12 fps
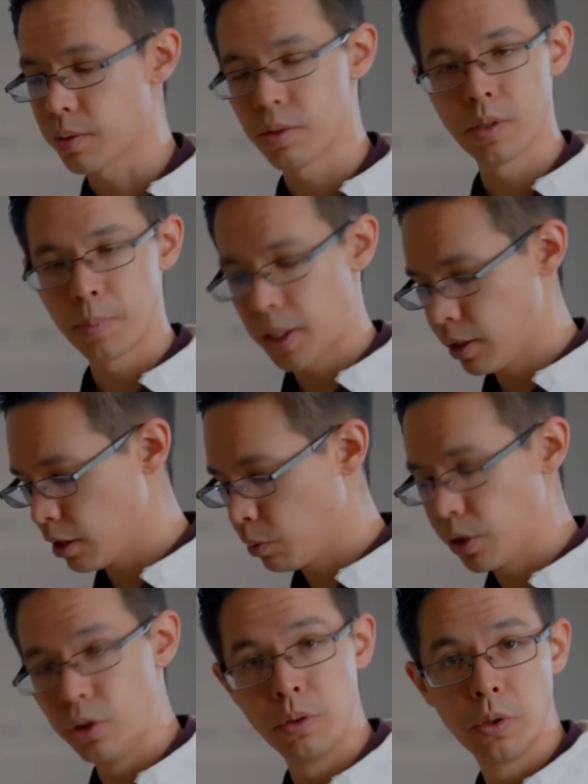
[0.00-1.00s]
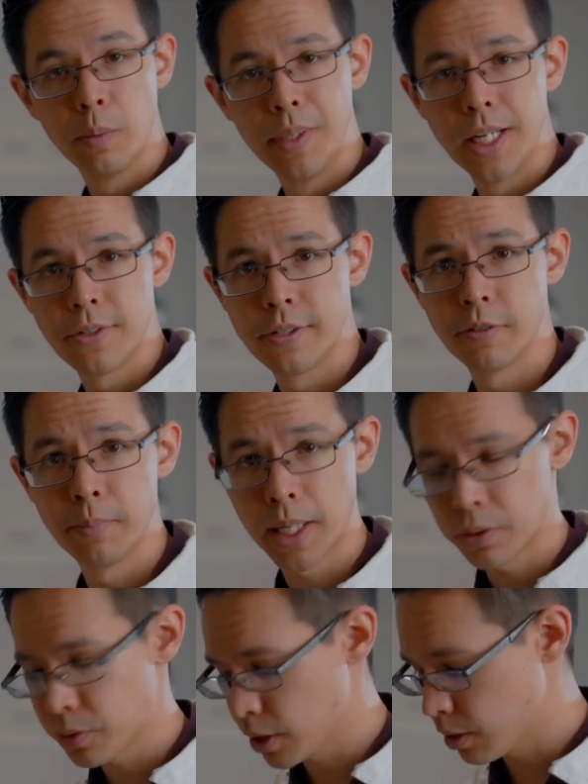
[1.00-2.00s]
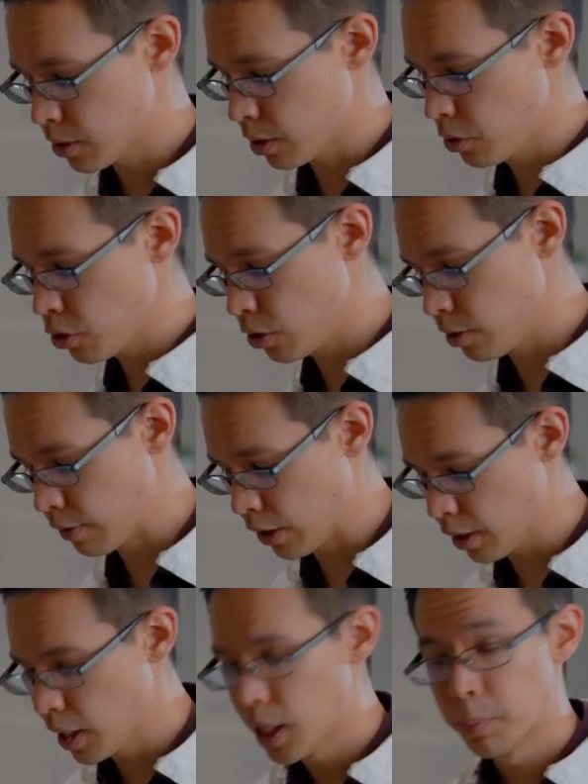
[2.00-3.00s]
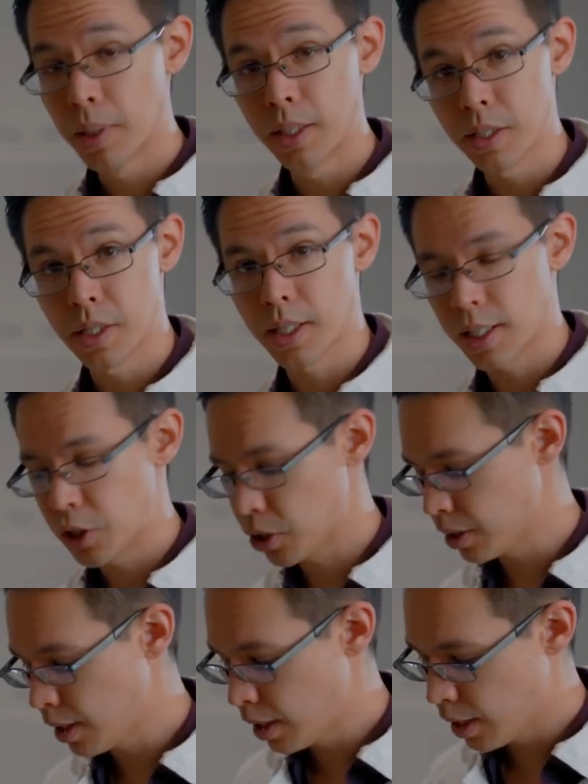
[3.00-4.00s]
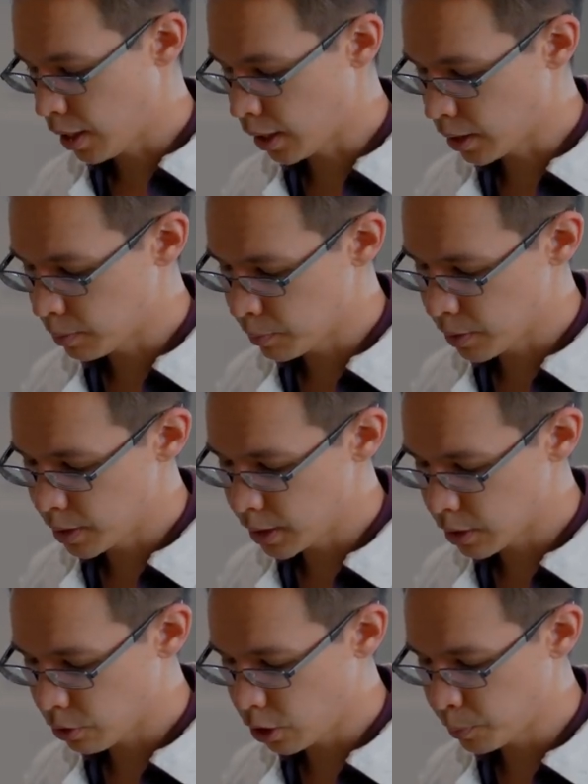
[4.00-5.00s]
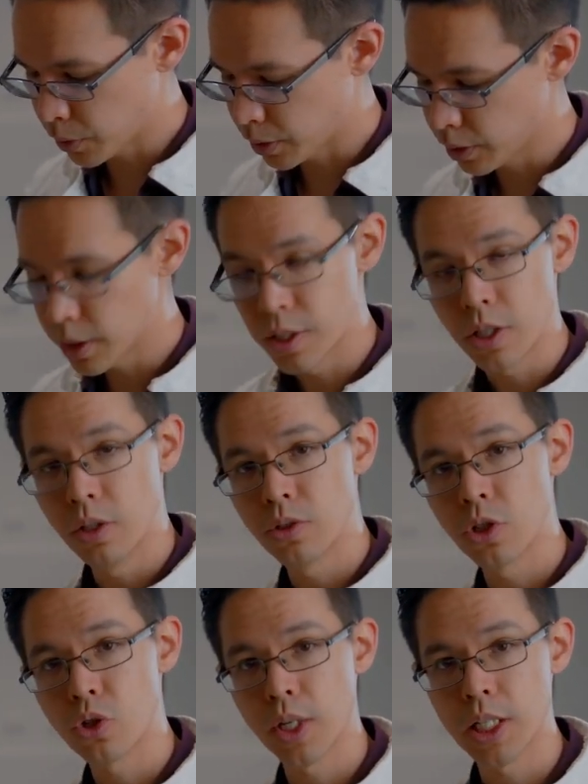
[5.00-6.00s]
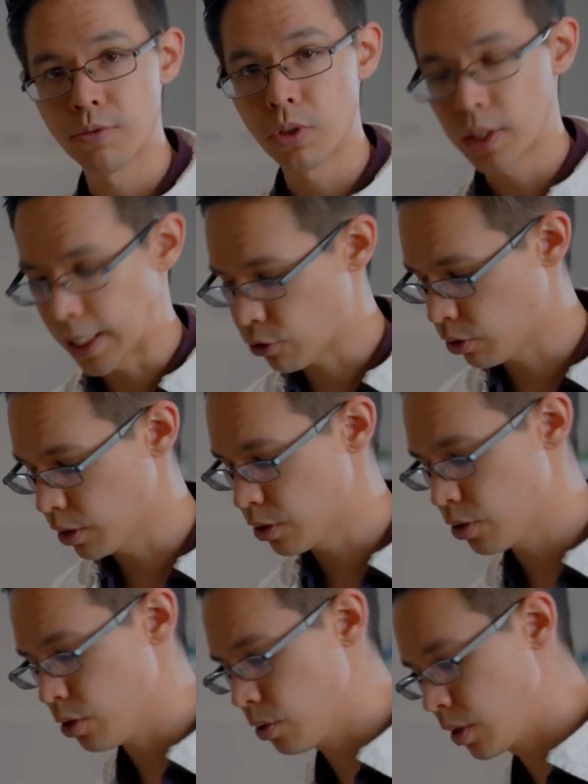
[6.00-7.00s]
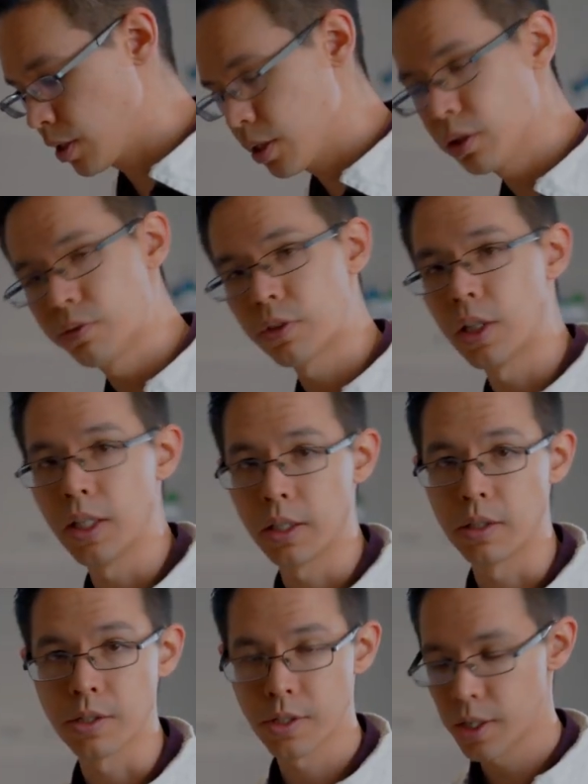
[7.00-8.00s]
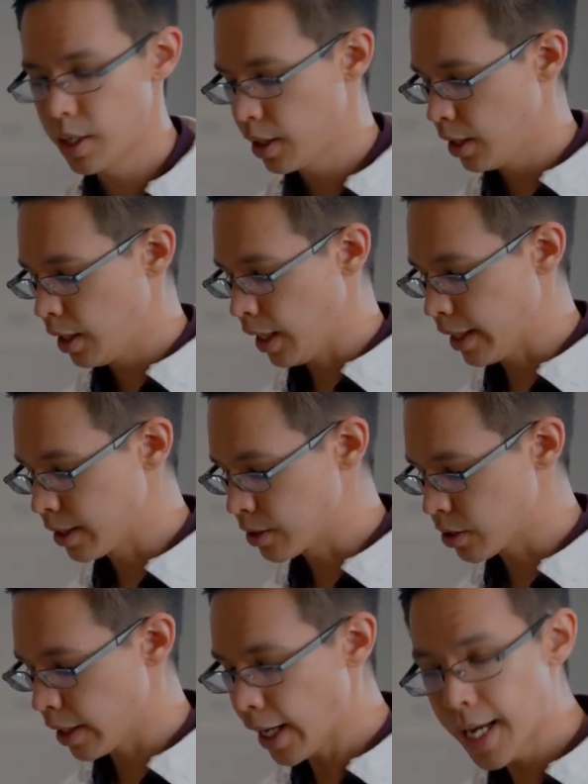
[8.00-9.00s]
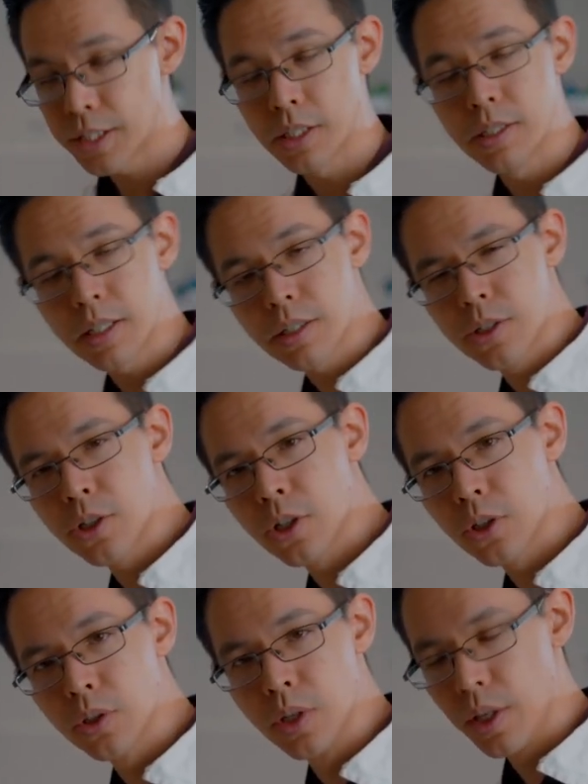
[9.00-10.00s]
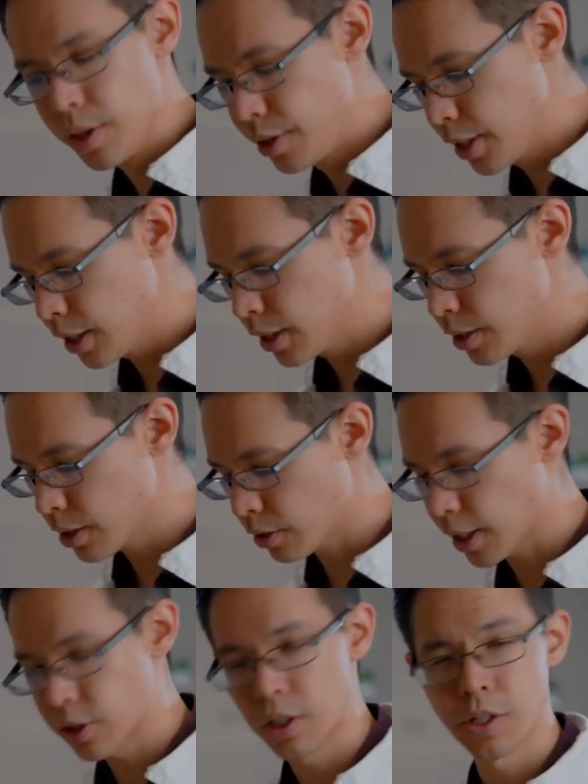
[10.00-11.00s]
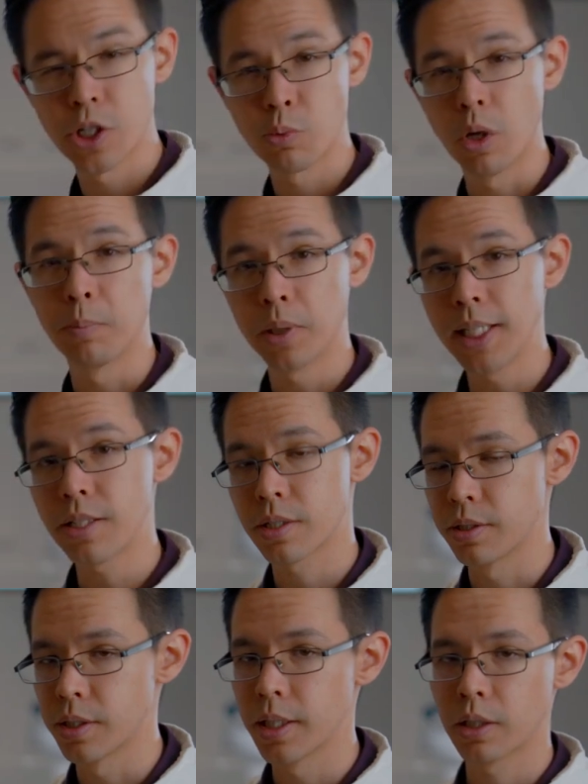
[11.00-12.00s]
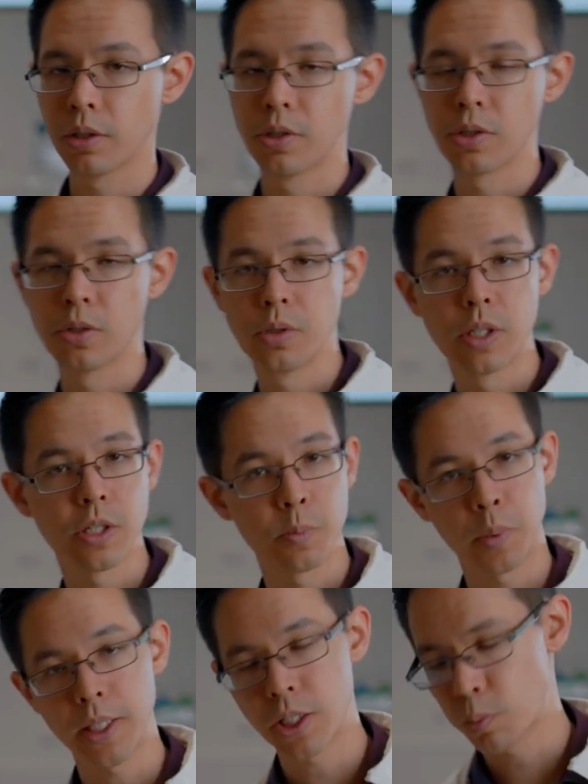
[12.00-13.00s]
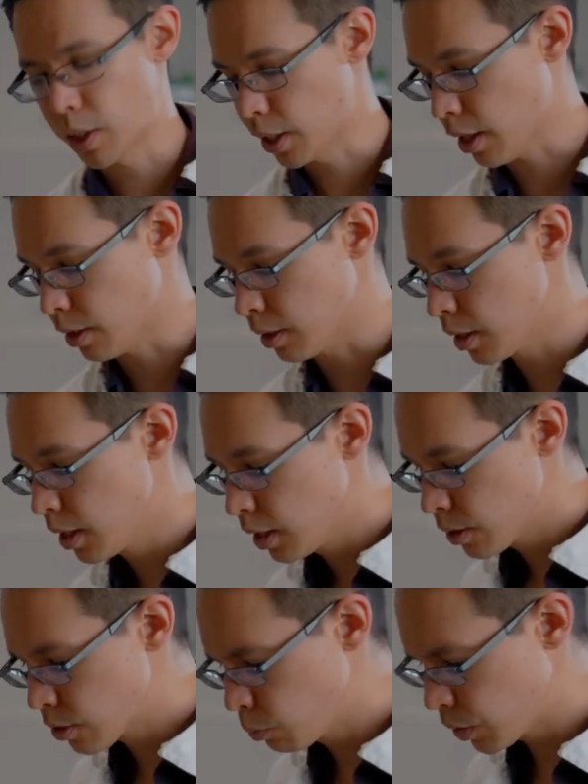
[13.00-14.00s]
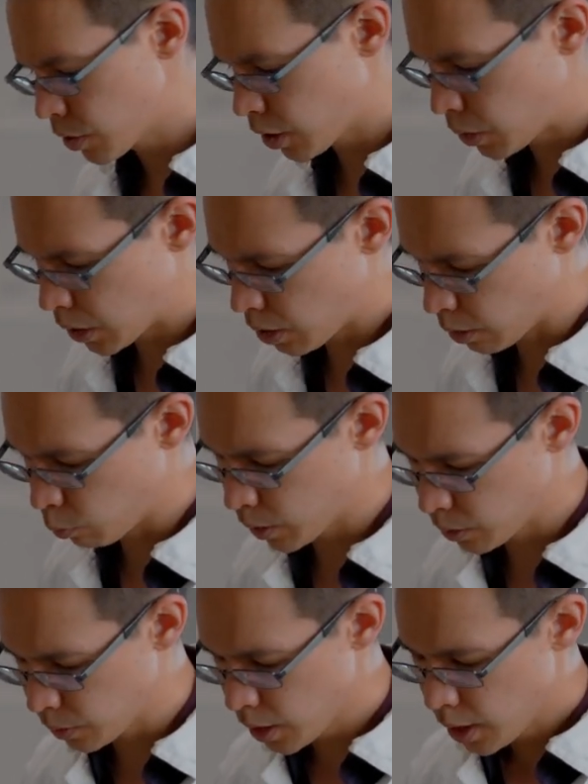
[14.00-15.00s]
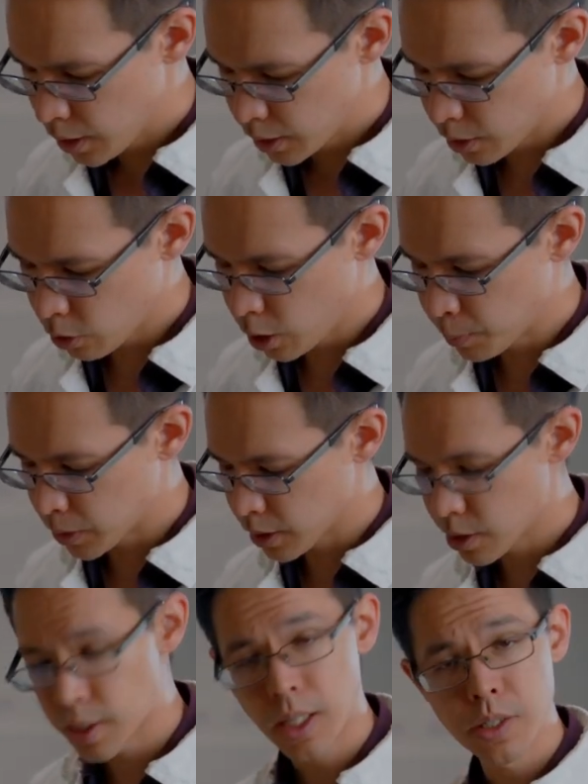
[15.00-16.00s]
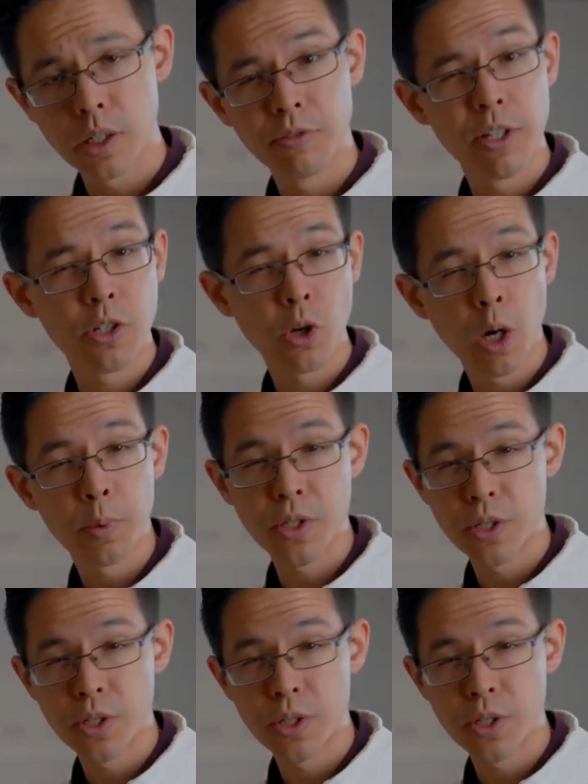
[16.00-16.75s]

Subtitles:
depending on what combinations of metals and solutions you've got, but in this occasion, the copper is going to transfer electrons to the silver ions. And as it does so, these are actually going to swap places. They're going to displace one another. So what's going on? Well, the copper starts off as copper